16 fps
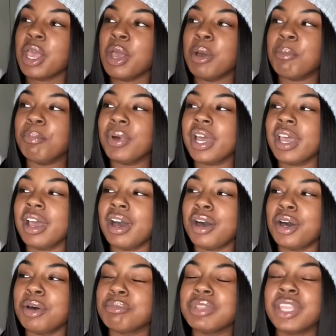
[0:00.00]
But
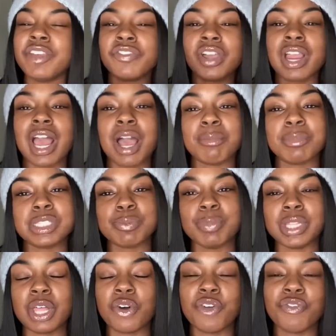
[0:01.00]
leave your comments
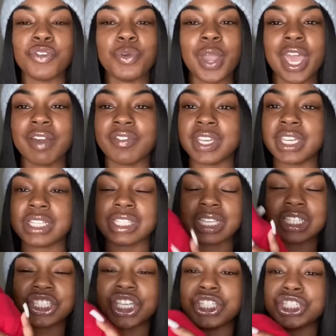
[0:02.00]
below if you have any
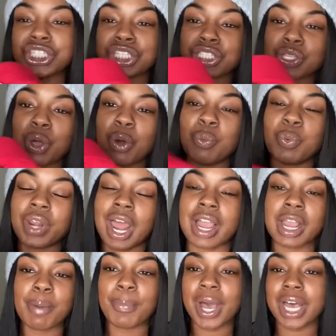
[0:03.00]
suggestions on what I
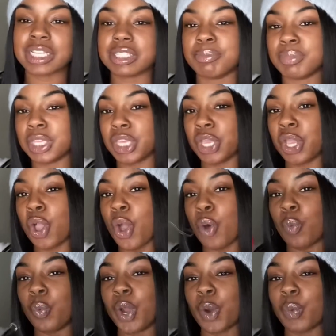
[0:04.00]
could possibly
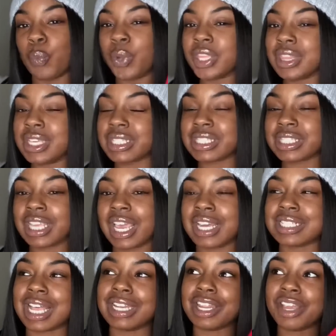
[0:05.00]
wear with this set,
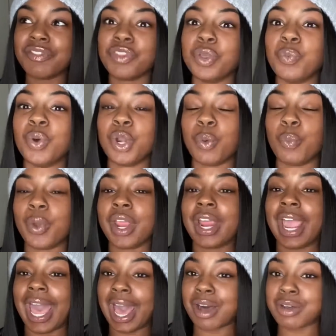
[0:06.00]
because I definitely want to
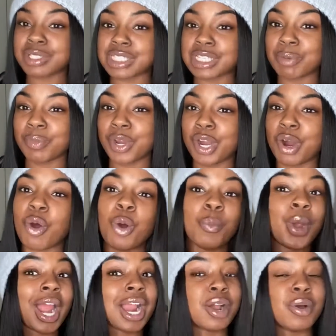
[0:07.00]
wear it out somewhere, or
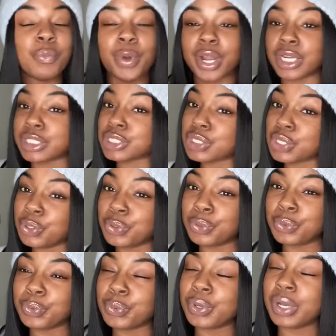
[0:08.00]
where I could wear it
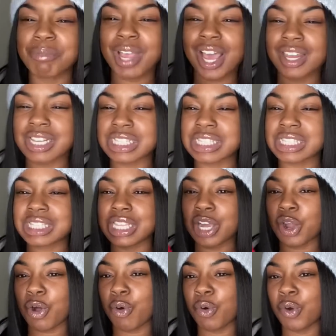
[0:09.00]
to. Kind of
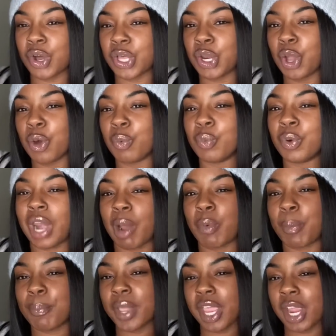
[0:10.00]
stuck on what I
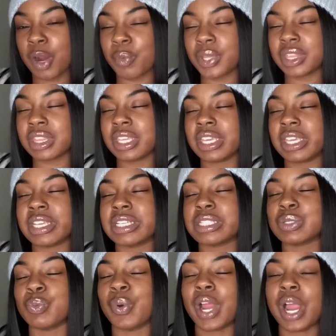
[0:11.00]
would pair with
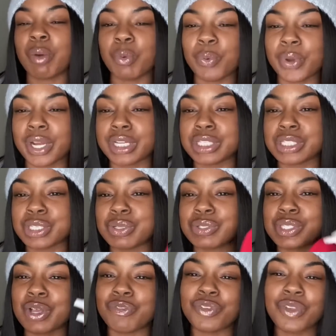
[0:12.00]
this, where I would wear it to.
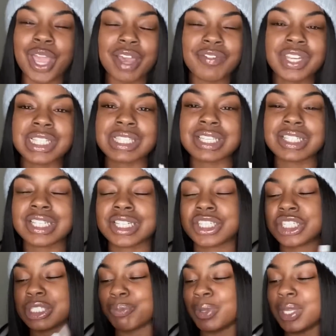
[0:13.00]
So if you have any
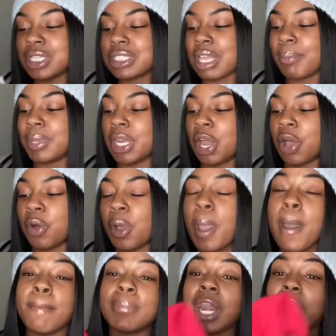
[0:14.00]
suggestions, please let me know.
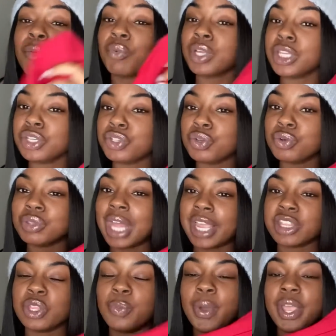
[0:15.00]
But I really do
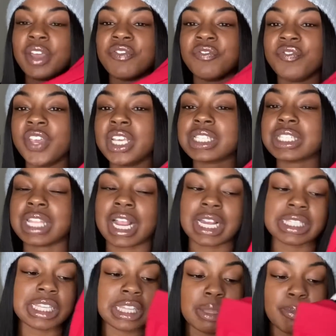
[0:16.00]
like the way it fits. Like
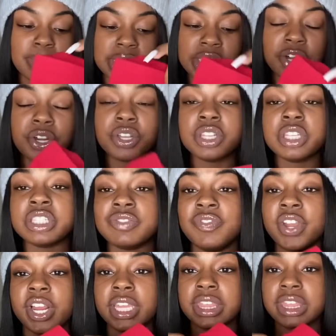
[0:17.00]
I said, the material is
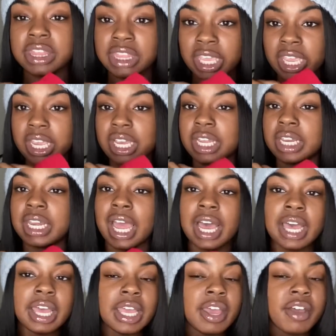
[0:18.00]
very thick,
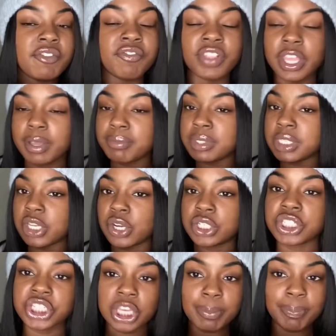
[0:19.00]
not flimsy or
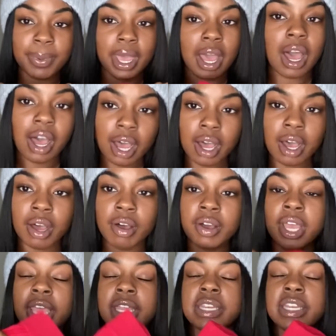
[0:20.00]
cheap at
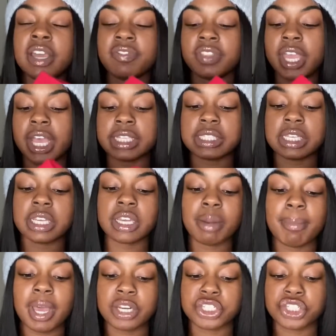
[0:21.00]
all. Definitely has a good
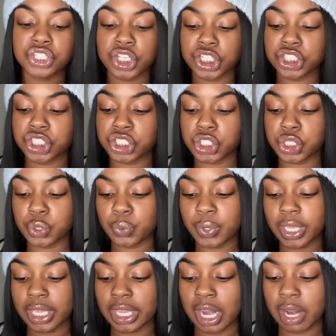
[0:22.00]
amount of stretch to
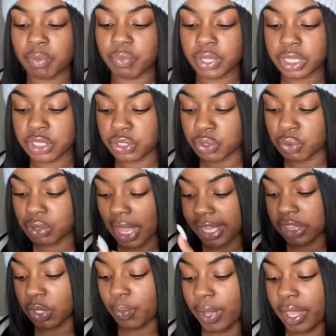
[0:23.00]
it, and I really do
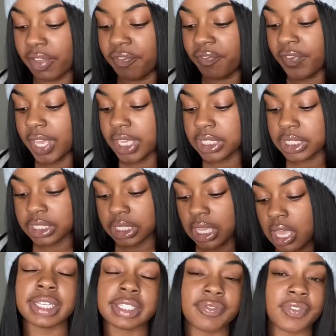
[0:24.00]
like the way it fits.
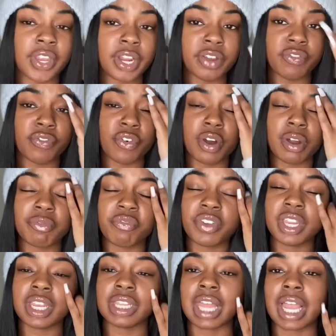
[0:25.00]
It's very form-fitting.